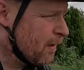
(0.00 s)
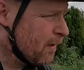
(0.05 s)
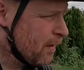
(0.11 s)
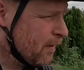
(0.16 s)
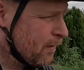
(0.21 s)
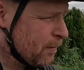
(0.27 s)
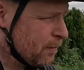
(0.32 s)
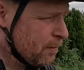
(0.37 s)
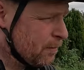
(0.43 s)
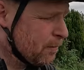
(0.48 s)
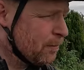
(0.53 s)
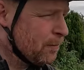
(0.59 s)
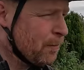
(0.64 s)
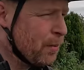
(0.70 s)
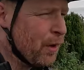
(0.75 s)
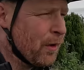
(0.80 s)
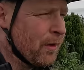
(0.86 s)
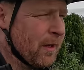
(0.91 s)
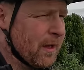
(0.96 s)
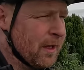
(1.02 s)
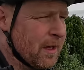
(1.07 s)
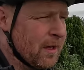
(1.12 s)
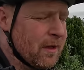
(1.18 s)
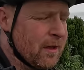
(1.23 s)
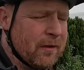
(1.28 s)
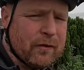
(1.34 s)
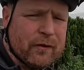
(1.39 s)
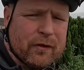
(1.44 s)
this point
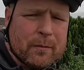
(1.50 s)
here is